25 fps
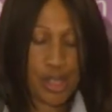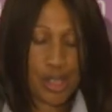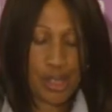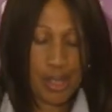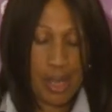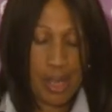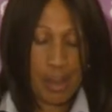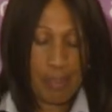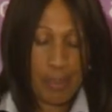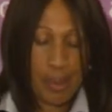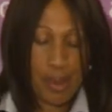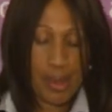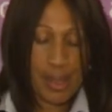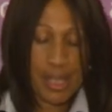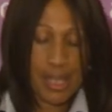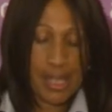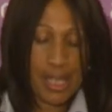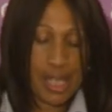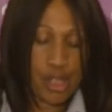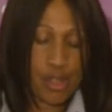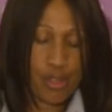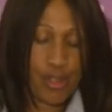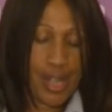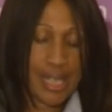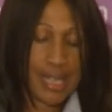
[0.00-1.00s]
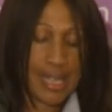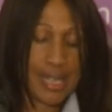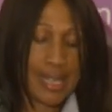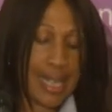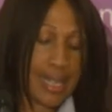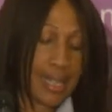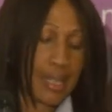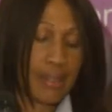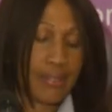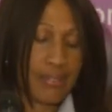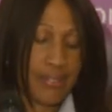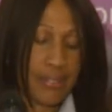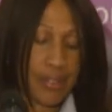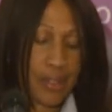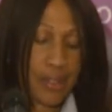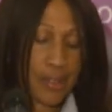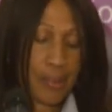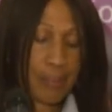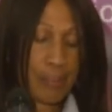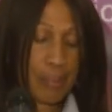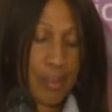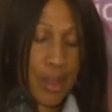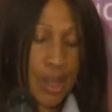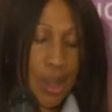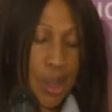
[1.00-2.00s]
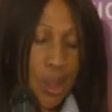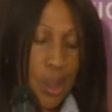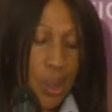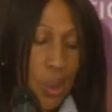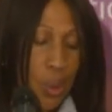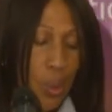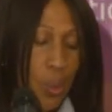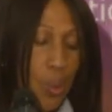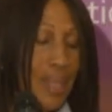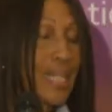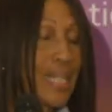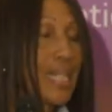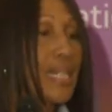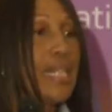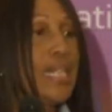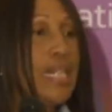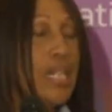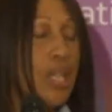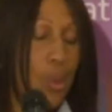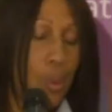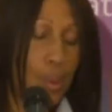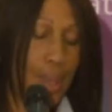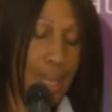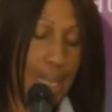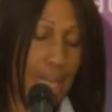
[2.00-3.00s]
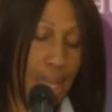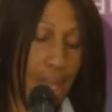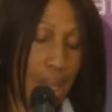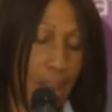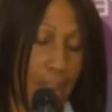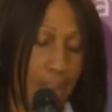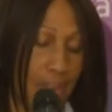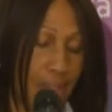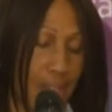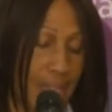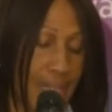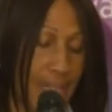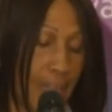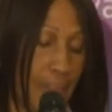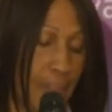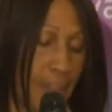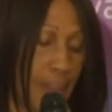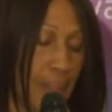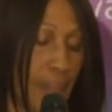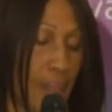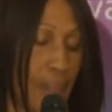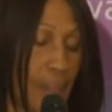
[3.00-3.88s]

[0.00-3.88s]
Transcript: and we were able to produce such a person as Rex Nettleford, who